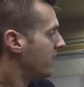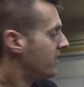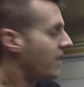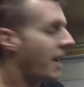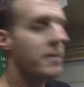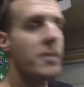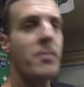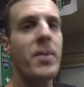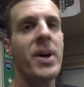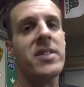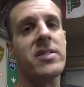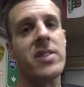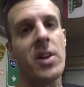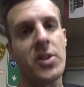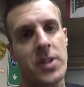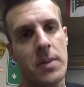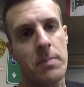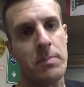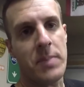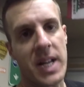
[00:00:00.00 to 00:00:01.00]
It's time to bust
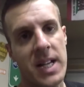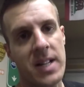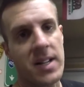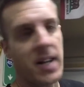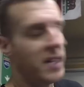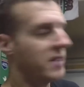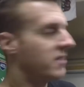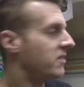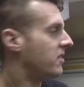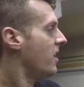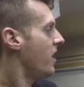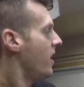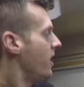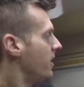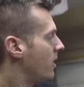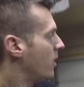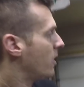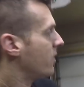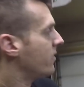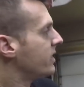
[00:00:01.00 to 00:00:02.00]
out the big guns.
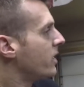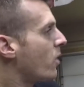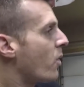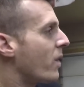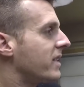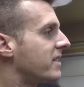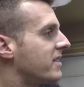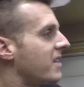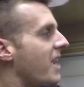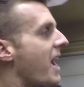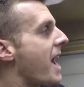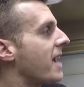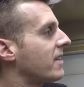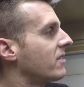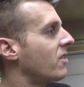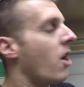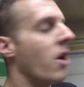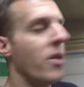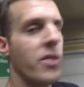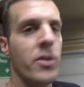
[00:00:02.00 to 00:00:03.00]
Now, even though I
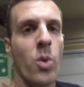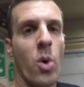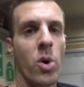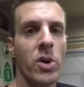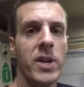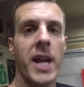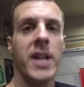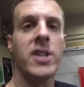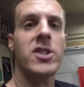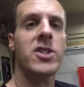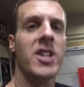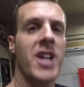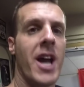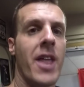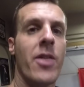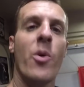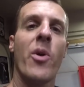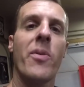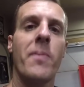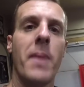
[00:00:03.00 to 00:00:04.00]
tacked all the roll cage
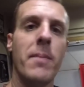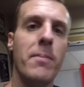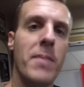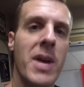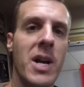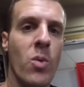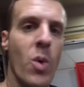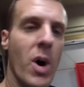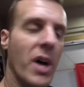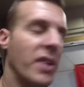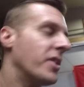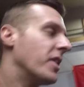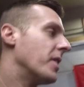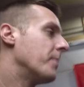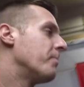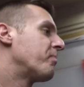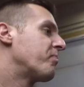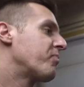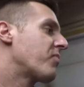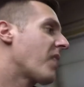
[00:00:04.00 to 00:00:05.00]
together with my MIG welder,
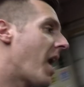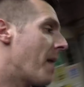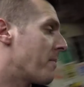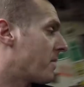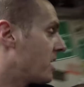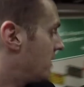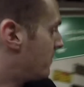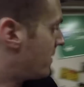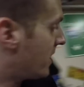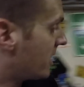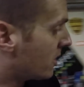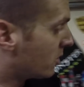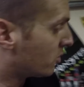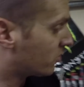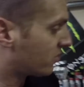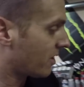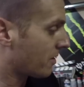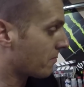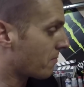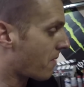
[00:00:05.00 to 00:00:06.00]
I'm going to be
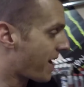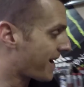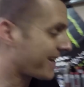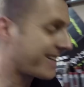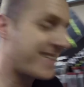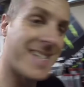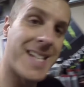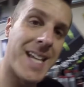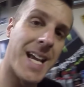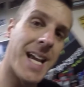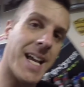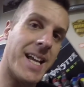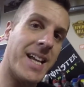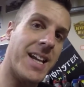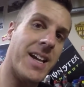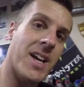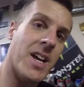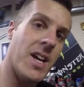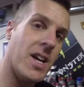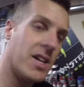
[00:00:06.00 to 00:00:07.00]
using my
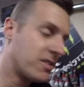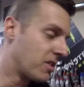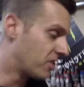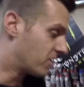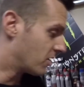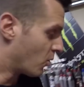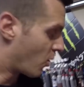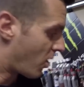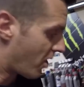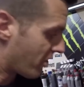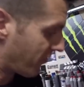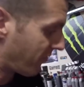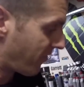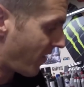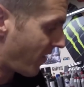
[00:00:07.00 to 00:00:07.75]
TIG to do all the